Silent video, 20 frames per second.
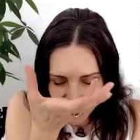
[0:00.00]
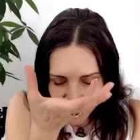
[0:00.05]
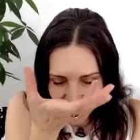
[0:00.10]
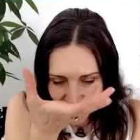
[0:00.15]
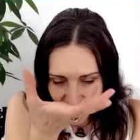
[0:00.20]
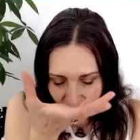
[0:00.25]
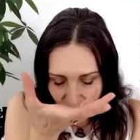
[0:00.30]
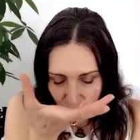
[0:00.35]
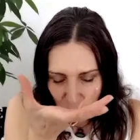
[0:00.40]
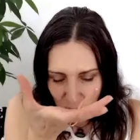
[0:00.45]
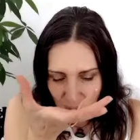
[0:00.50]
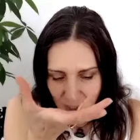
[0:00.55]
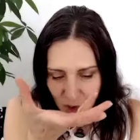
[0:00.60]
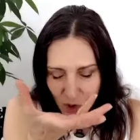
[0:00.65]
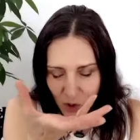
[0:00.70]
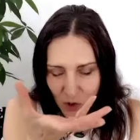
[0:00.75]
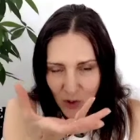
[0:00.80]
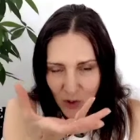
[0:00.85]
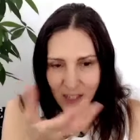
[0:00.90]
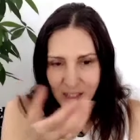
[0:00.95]
can be
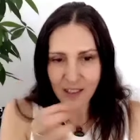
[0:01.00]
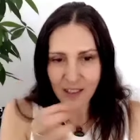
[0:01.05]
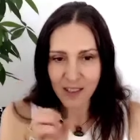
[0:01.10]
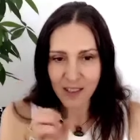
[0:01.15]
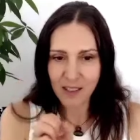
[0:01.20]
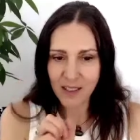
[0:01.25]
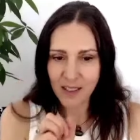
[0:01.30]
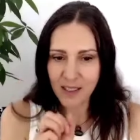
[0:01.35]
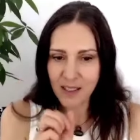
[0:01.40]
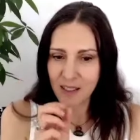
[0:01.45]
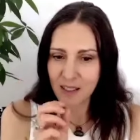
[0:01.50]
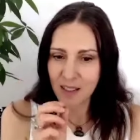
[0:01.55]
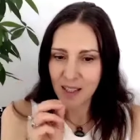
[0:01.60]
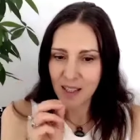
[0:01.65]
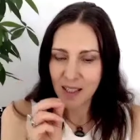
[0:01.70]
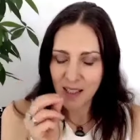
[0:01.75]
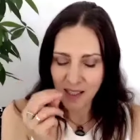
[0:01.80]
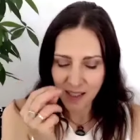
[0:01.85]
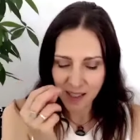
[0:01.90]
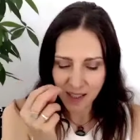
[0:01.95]
surrendered
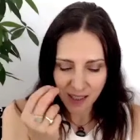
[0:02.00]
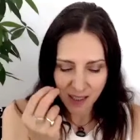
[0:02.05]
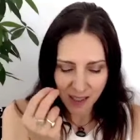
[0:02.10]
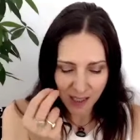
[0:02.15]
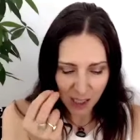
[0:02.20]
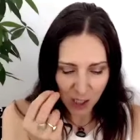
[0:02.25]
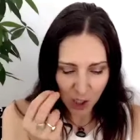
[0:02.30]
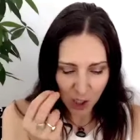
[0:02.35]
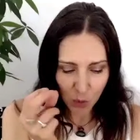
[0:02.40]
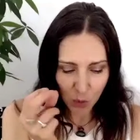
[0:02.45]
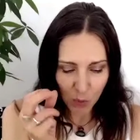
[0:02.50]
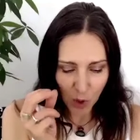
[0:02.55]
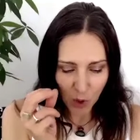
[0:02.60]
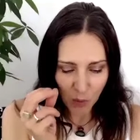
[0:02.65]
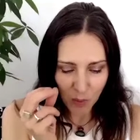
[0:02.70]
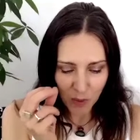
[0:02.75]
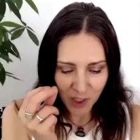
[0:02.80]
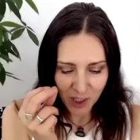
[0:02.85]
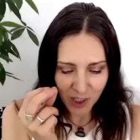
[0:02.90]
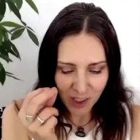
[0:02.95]
in each
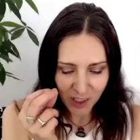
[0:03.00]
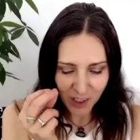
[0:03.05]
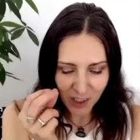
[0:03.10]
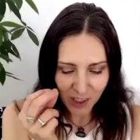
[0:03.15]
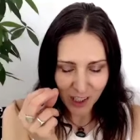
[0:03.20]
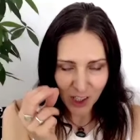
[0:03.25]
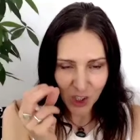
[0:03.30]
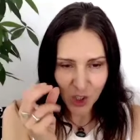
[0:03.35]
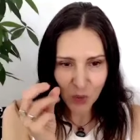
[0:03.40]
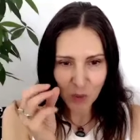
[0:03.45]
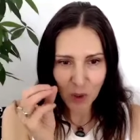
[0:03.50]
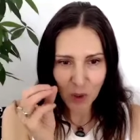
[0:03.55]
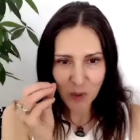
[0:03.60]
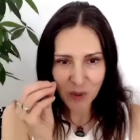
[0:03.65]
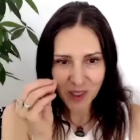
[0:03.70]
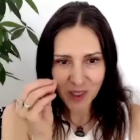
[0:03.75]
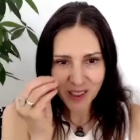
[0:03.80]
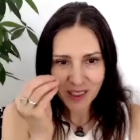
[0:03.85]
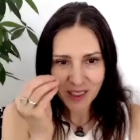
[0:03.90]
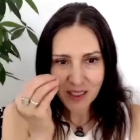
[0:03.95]
moment in each
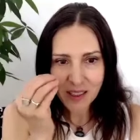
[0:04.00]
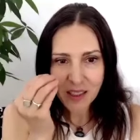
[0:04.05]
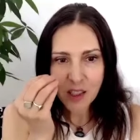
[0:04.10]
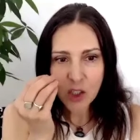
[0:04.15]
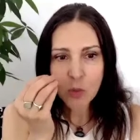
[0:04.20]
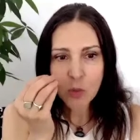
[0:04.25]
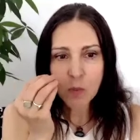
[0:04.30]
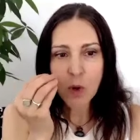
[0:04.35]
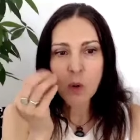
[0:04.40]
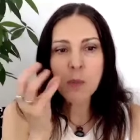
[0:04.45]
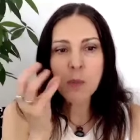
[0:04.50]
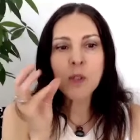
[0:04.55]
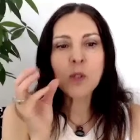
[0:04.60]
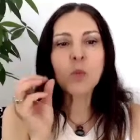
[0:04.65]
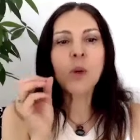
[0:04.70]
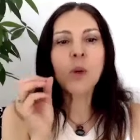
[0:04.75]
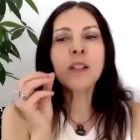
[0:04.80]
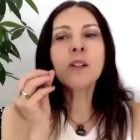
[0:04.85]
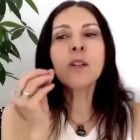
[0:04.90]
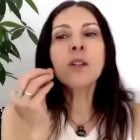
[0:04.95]
moment in each moment
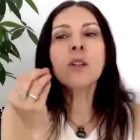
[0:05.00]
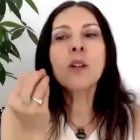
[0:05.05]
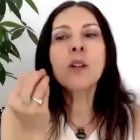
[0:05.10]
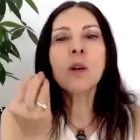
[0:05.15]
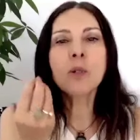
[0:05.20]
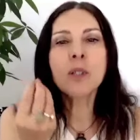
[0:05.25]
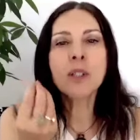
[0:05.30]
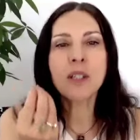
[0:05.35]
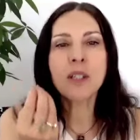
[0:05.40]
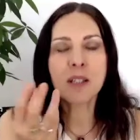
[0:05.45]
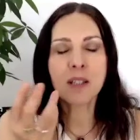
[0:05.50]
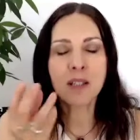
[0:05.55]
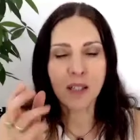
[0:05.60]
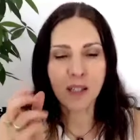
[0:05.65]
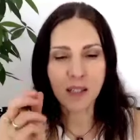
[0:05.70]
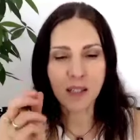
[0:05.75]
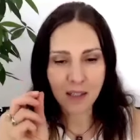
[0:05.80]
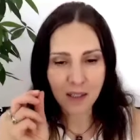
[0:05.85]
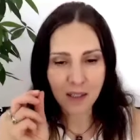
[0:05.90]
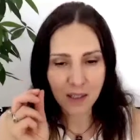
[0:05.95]
when you notice
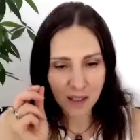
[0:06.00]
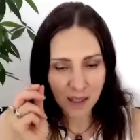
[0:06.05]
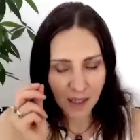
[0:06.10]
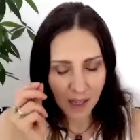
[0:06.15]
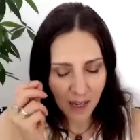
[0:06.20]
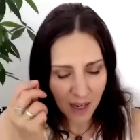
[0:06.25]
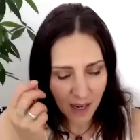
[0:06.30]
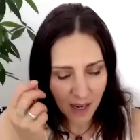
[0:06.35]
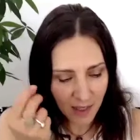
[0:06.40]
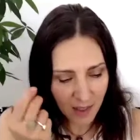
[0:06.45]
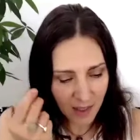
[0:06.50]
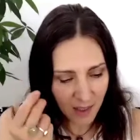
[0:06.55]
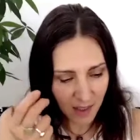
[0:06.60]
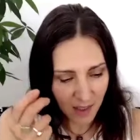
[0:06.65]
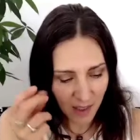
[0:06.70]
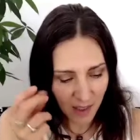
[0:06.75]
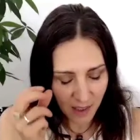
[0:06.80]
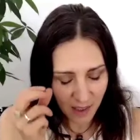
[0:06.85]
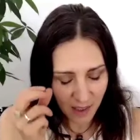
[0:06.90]
it yeah it's a, it's